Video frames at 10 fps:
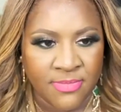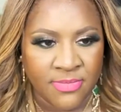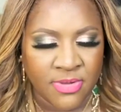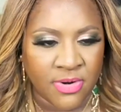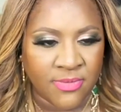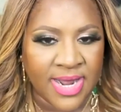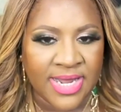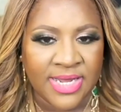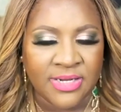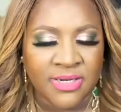All
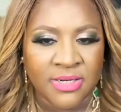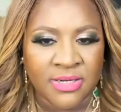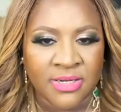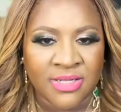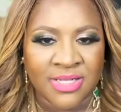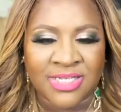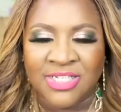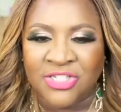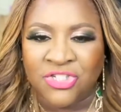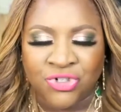right. This
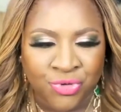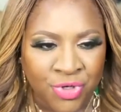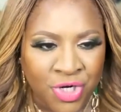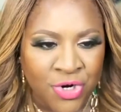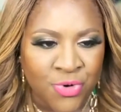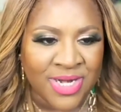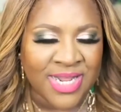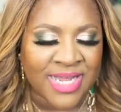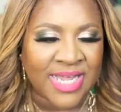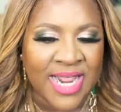is true, and
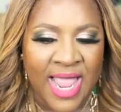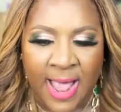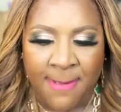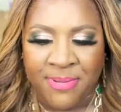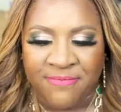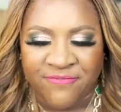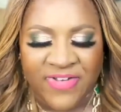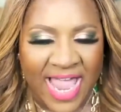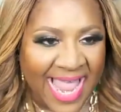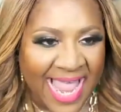it can happen
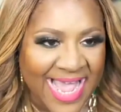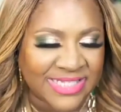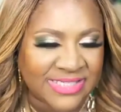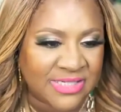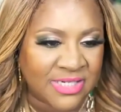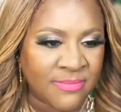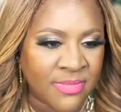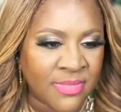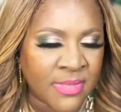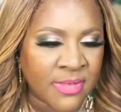fast.
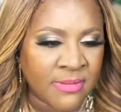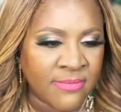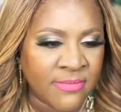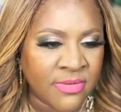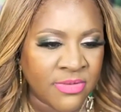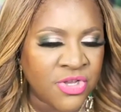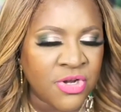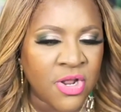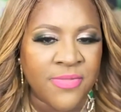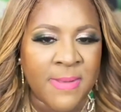Do you
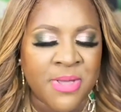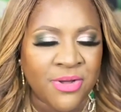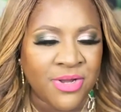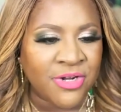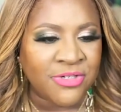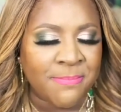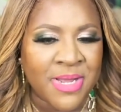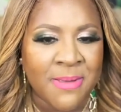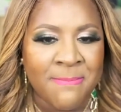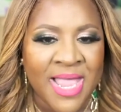know that millionaires are
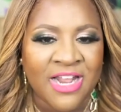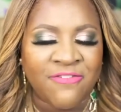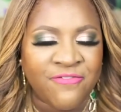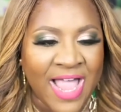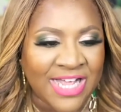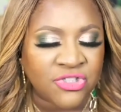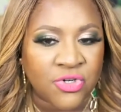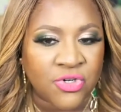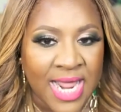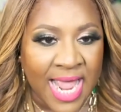being made faster
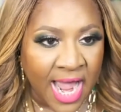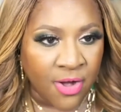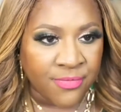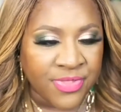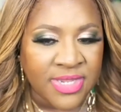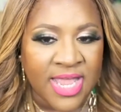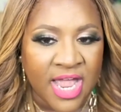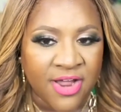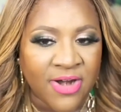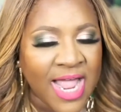now than they
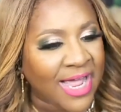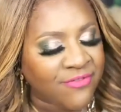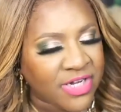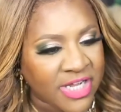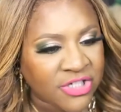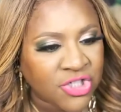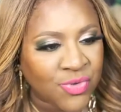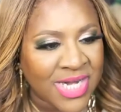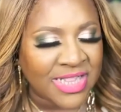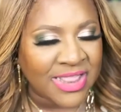ever have in
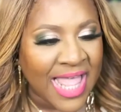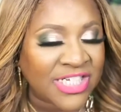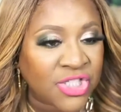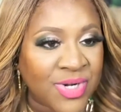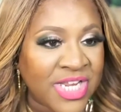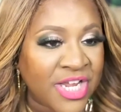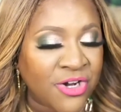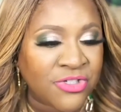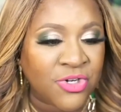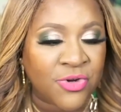history in the last 3
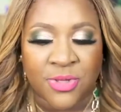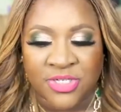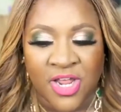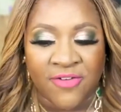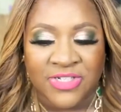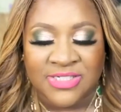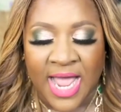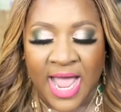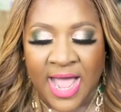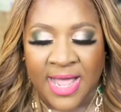years during the toughest
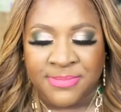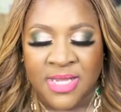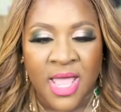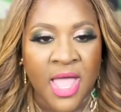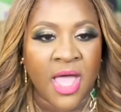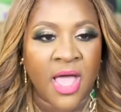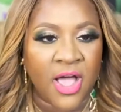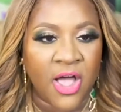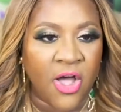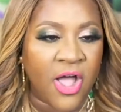times
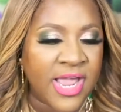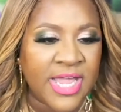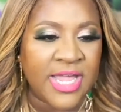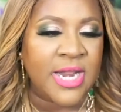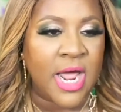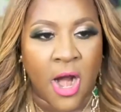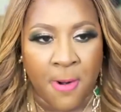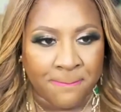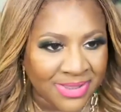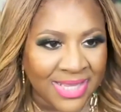in our
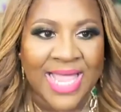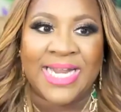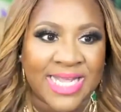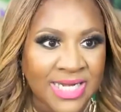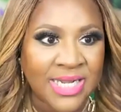planet?